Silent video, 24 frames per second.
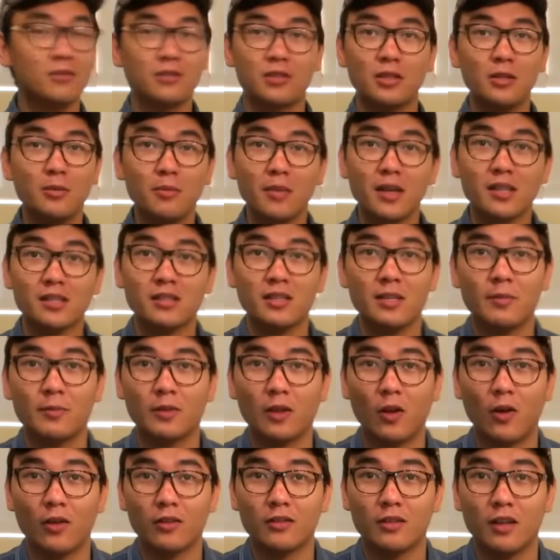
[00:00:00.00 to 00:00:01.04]
Too much lip
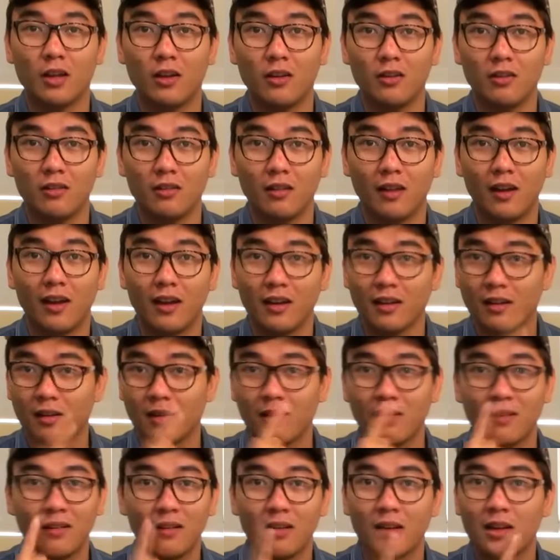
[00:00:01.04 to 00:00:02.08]
gloss though, like,
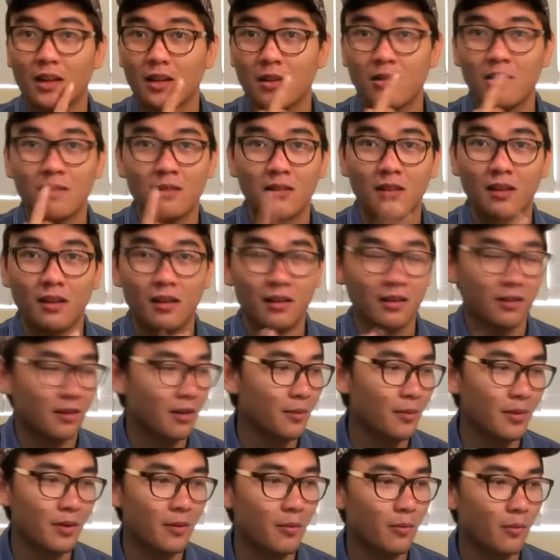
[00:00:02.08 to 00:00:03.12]

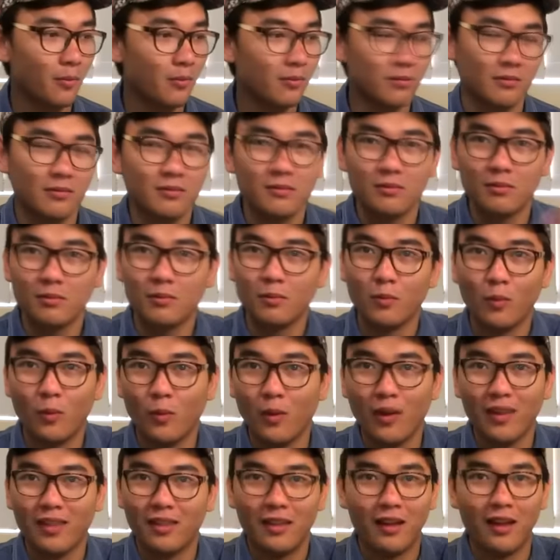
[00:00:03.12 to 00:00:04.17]
I mean,
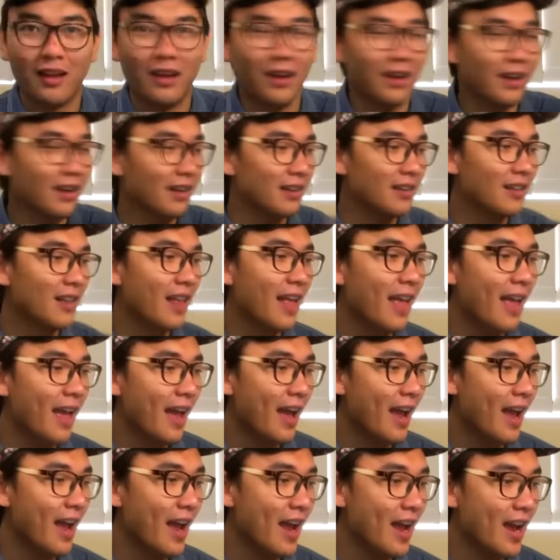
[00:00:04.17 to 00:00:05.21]
what the hell?
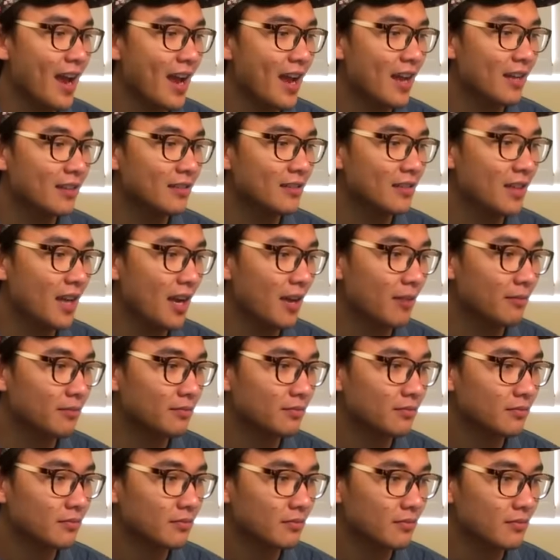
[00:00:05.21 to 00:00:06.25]
And yeah,
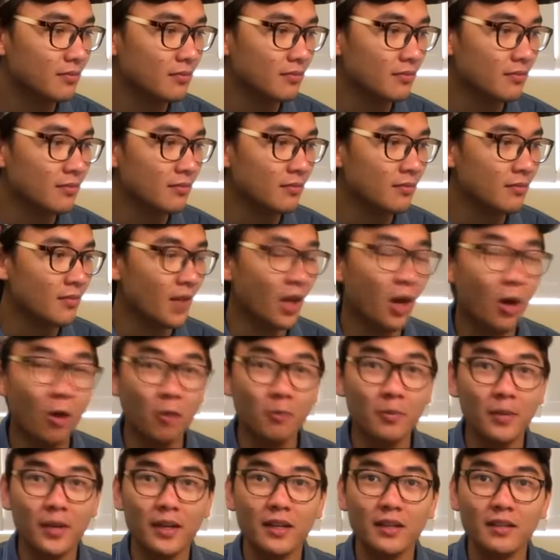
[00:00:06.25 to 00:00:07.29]

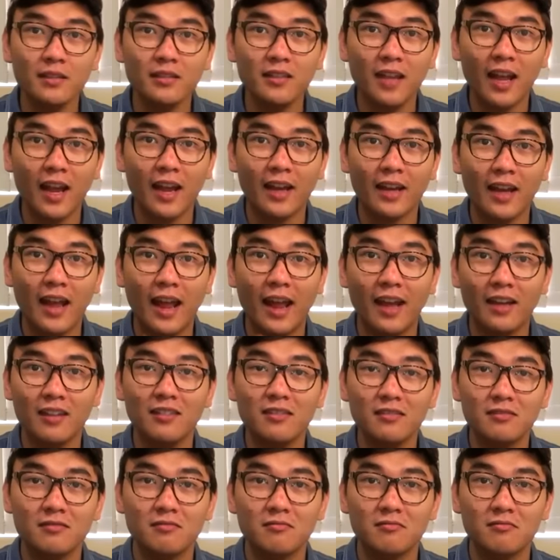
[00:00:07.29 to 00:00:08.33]
Hongbin and
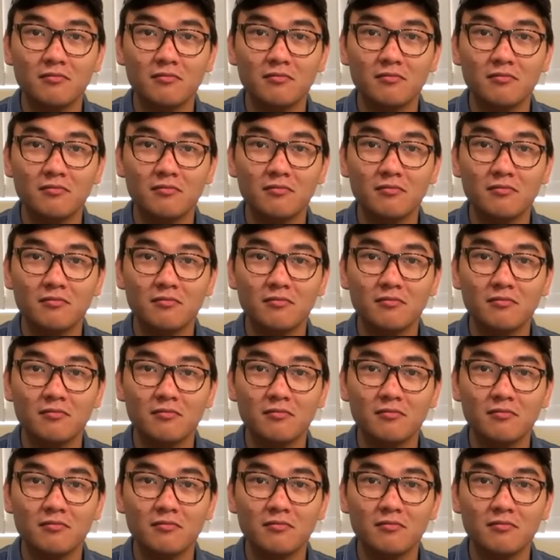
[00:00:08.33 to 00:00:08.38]
N